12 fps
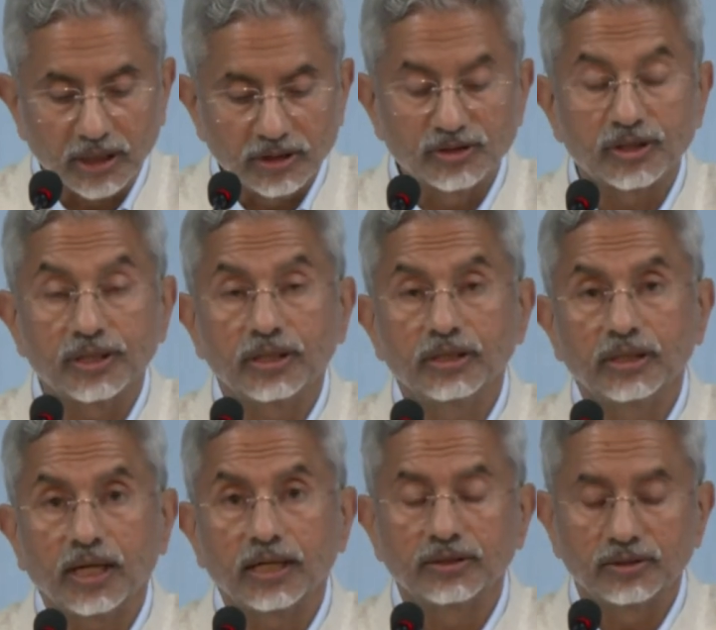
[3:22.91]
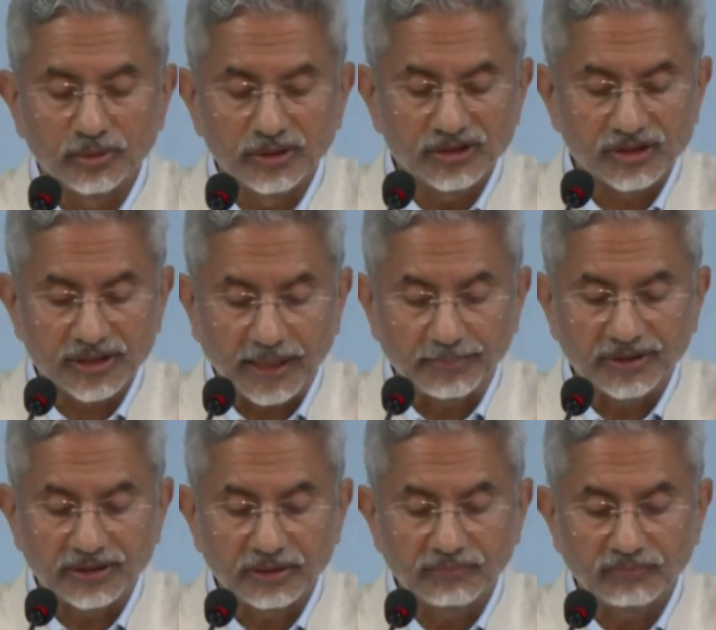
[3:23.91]
cultural and tourist
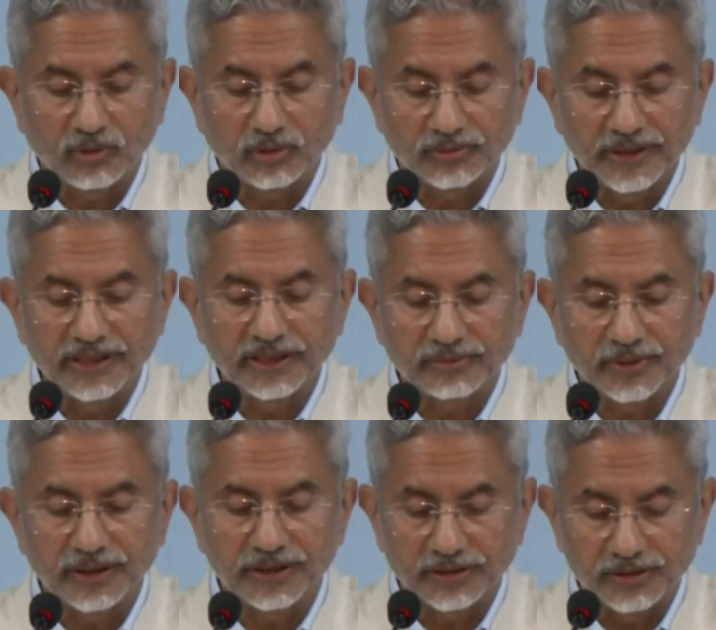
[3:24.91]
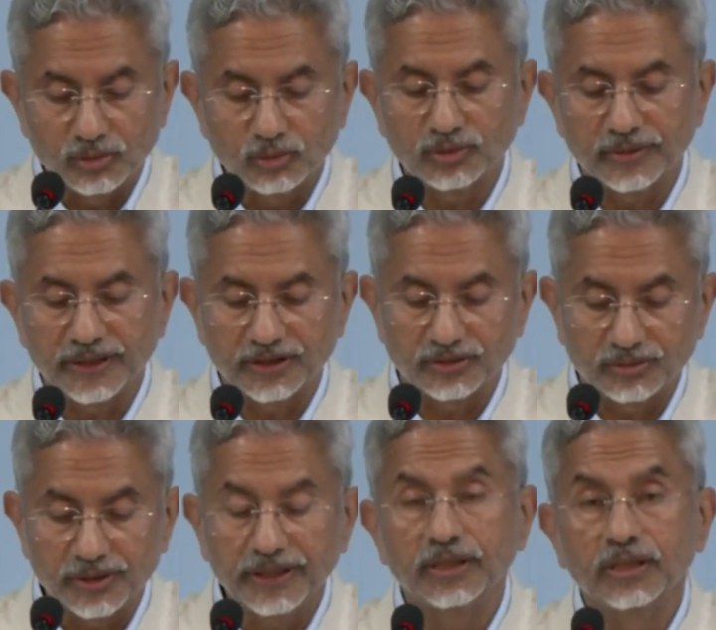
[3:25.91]
capital for
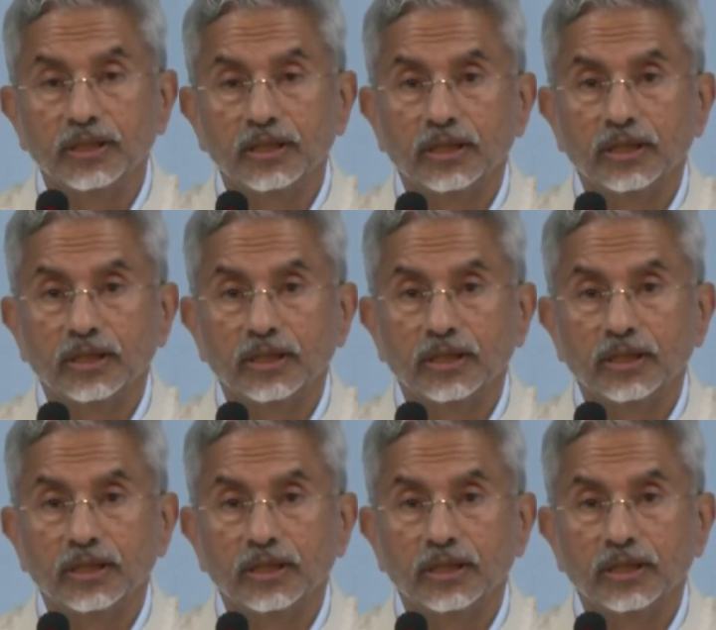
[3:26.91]
2022-23,